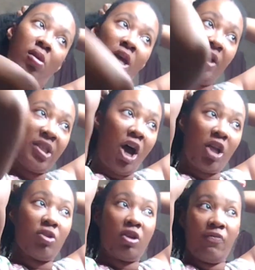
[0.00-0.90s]
And this will
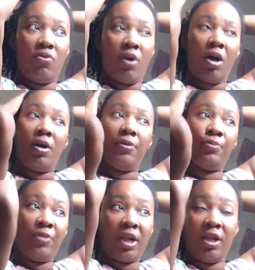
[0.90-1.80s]
also give you
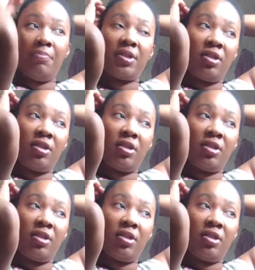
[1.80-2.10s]
the clips,